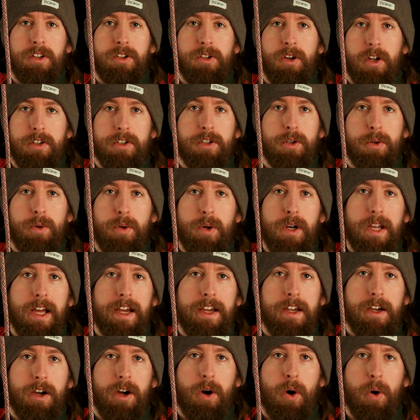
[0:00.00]
not to
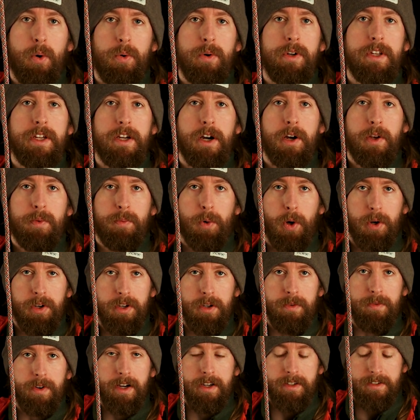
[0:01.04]
rely only on one
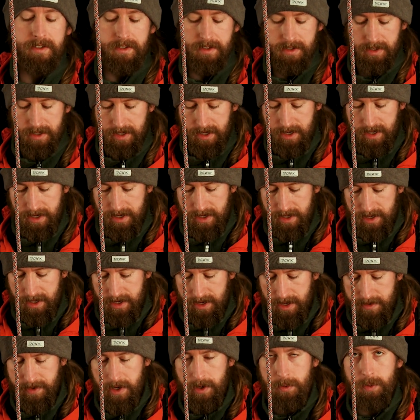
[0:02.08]
device.
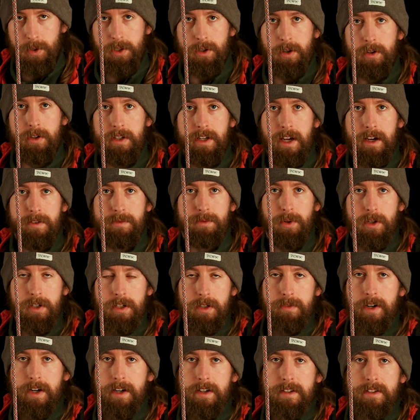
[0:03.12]
If I would only have one
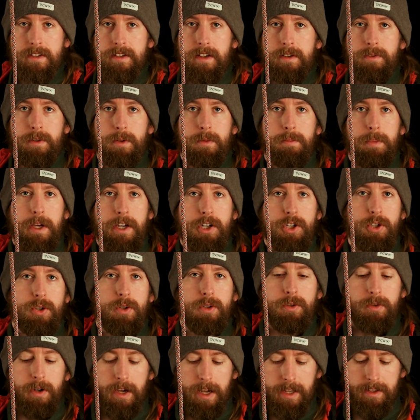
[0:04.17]
device, I would make sure
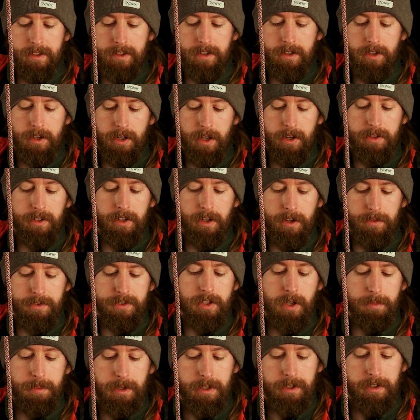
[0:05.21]
to add a lot of
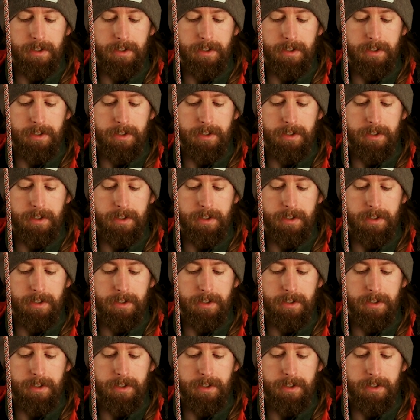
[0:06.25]
stopper